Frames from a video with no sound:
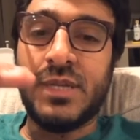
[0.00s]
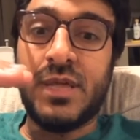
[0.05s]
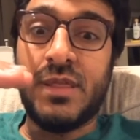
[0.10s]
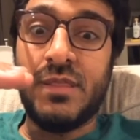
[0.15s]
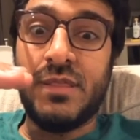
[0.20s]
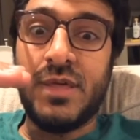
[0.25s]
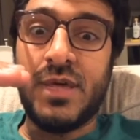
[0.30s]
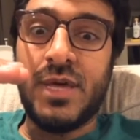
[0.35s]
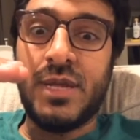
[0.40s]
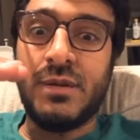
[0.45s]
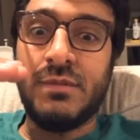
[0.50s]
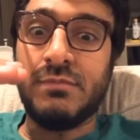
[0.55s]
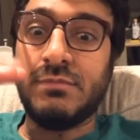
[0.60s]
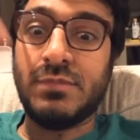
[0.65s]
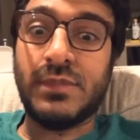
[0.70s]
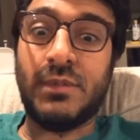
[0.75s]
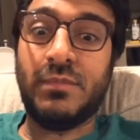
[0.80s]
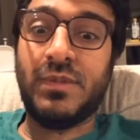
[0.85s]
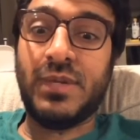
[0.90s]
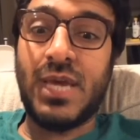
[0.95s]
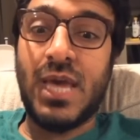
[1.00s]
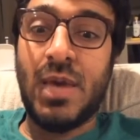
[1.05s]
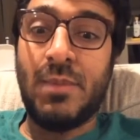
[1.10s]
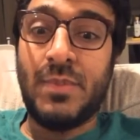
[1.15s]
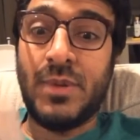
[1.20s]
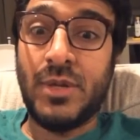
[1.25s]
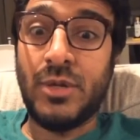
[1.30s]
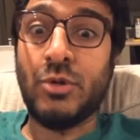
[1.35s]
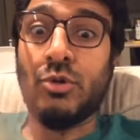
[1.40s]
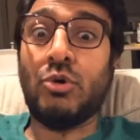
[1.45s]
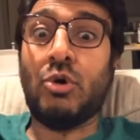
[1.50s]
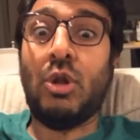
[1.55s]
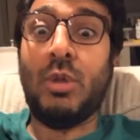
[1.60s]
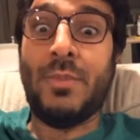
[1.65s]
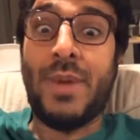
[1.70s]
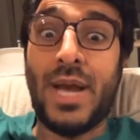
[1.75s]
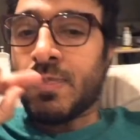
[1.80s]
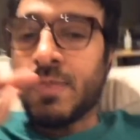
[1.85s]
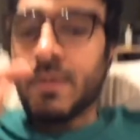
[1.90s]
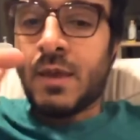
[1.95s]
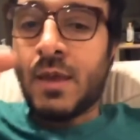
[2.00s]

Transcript: and then something happened, rollback.